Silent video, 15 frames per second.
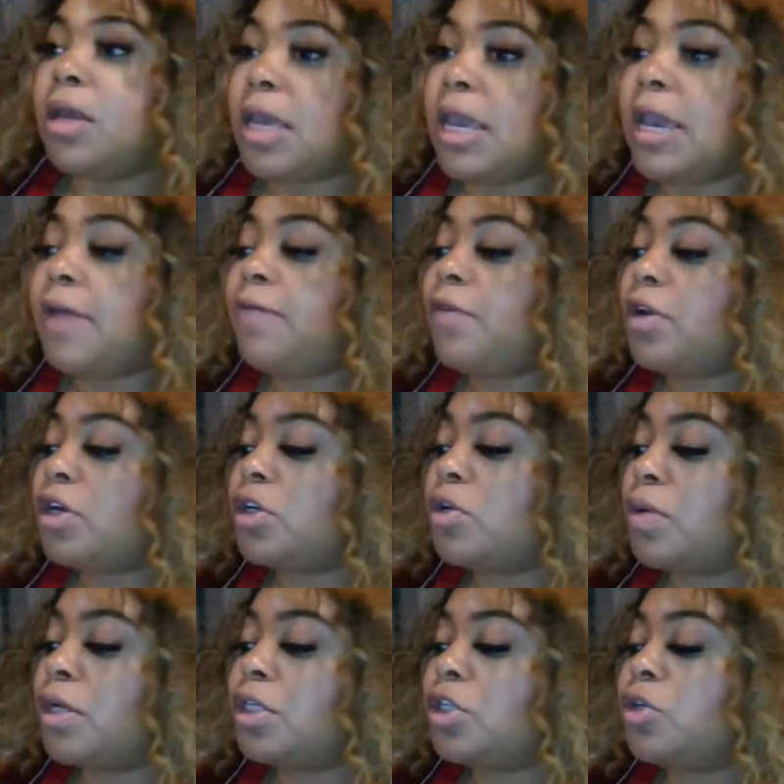if you're
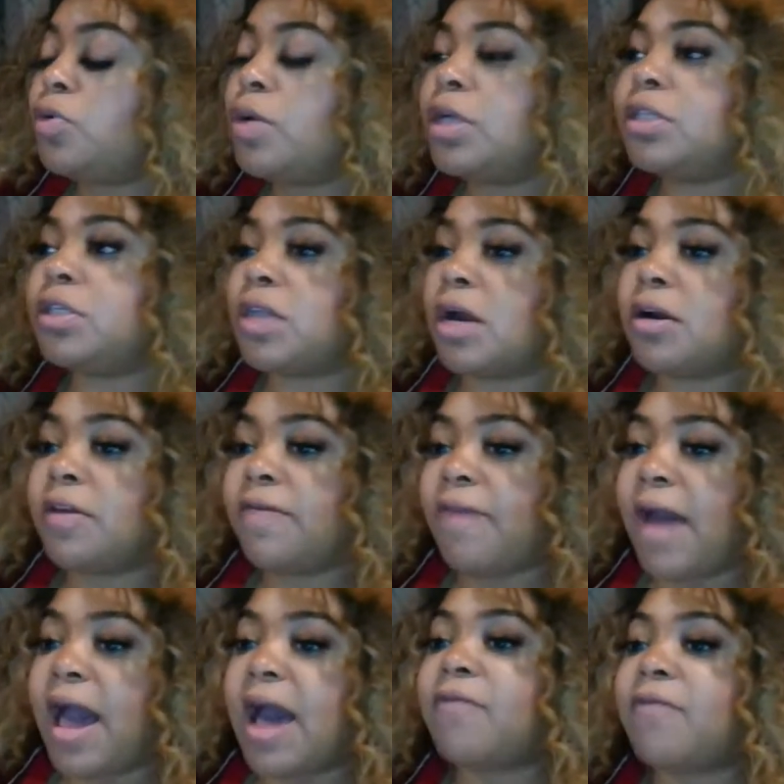doing
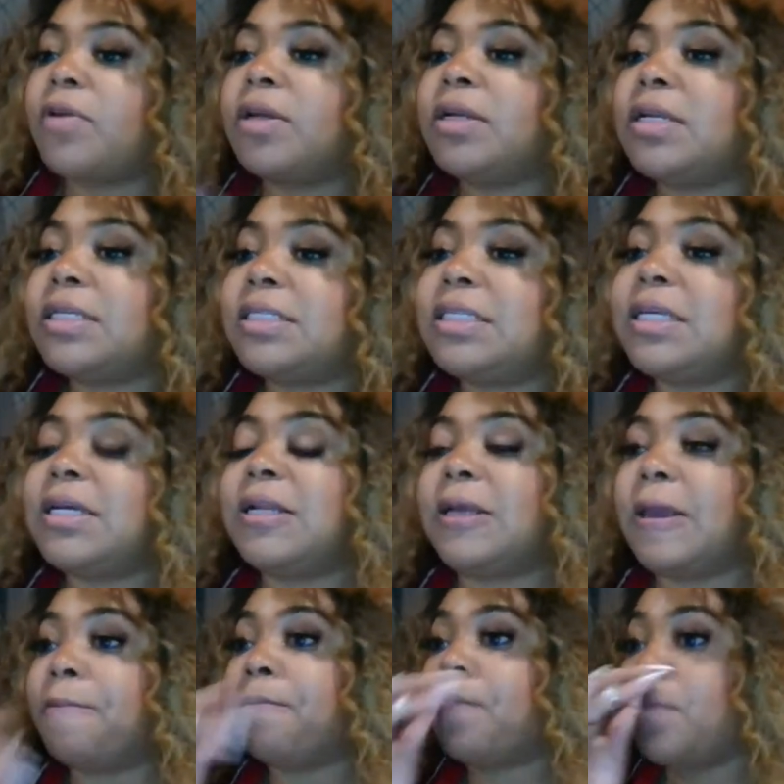235,
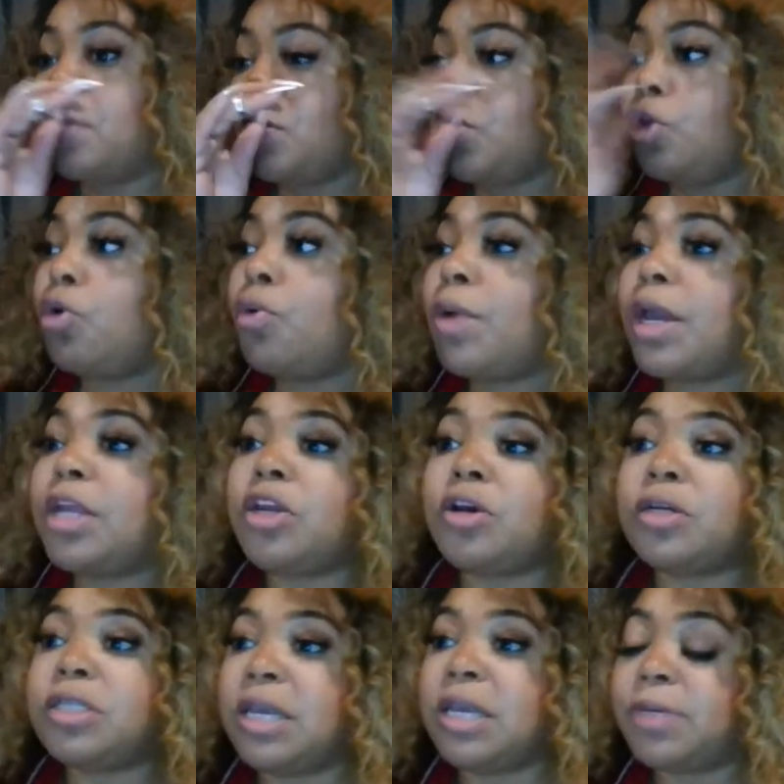realistically, you and your
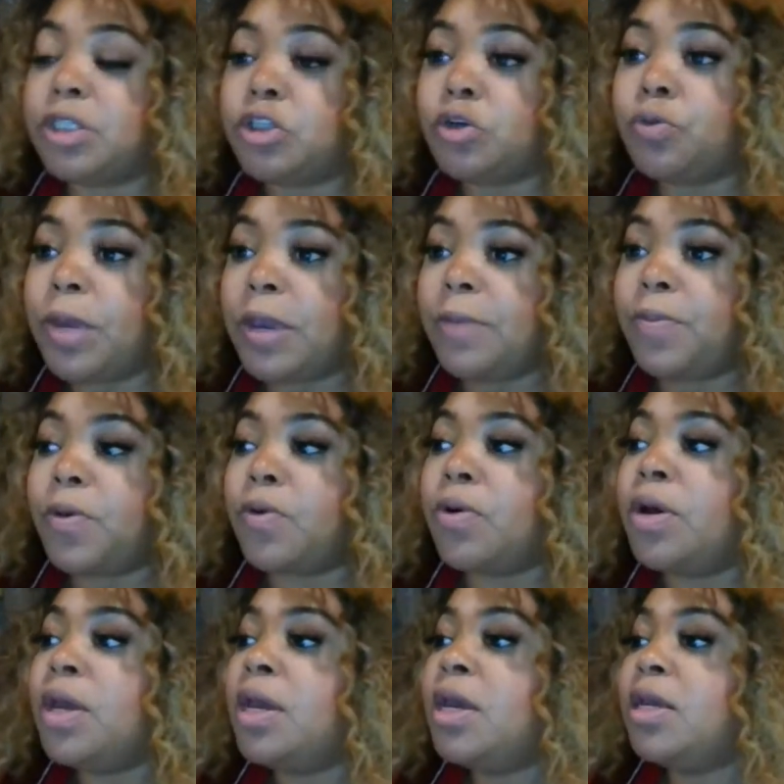team of 2
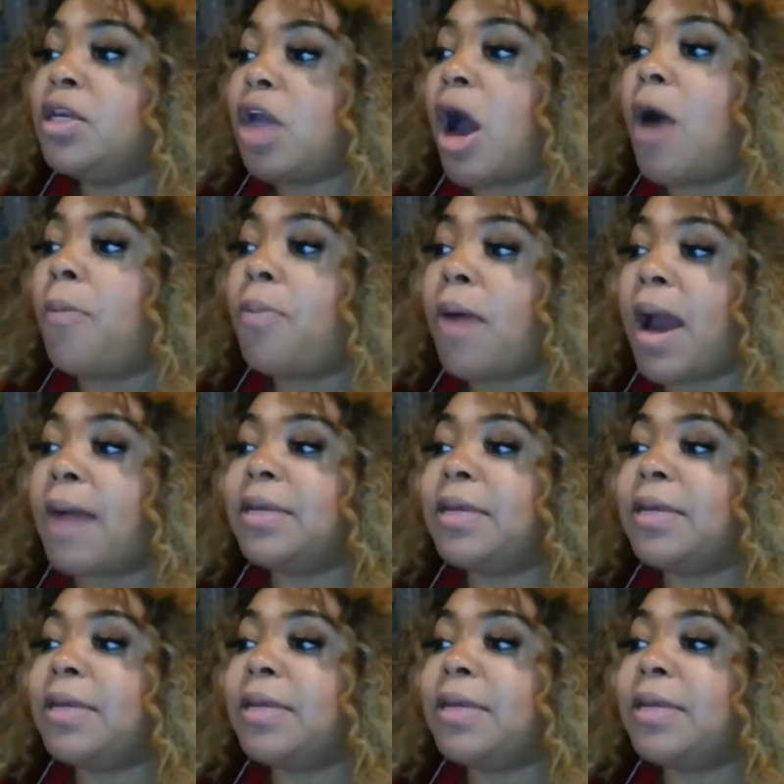people, y'all probably